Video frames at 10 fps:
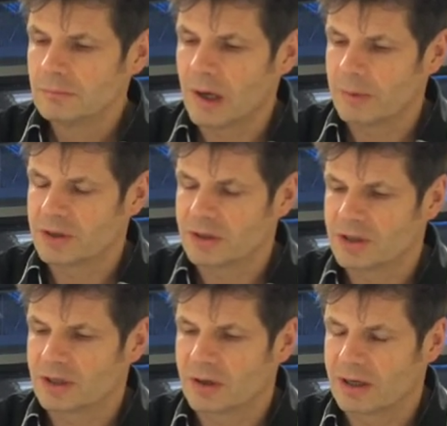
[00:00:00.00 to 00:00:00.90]
I was in a
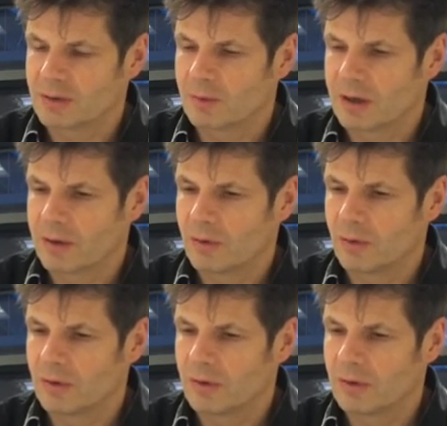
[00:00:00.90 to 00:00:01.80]
situation where I
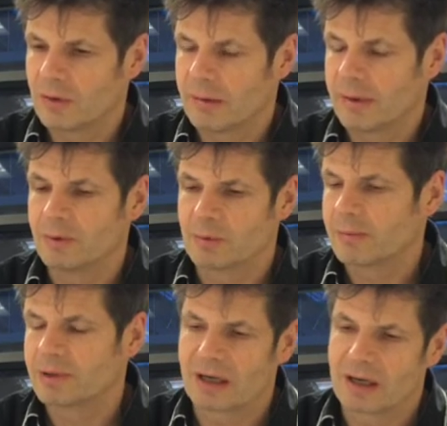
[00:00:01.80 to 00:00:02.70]
thought, I mean, there was
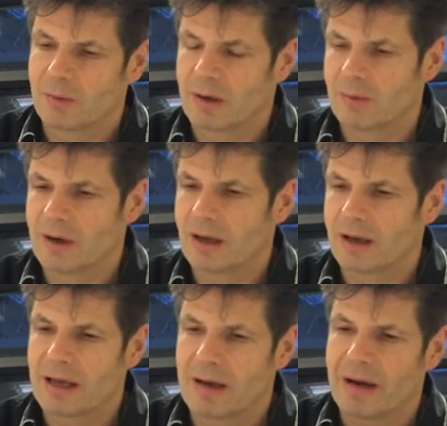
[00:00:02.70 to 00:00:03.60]
one particular one where
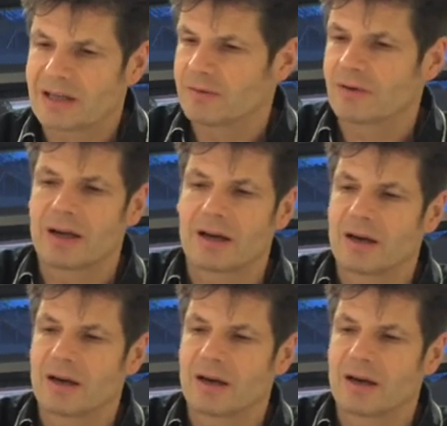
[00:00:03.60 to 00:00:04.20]
like yeah, massive great.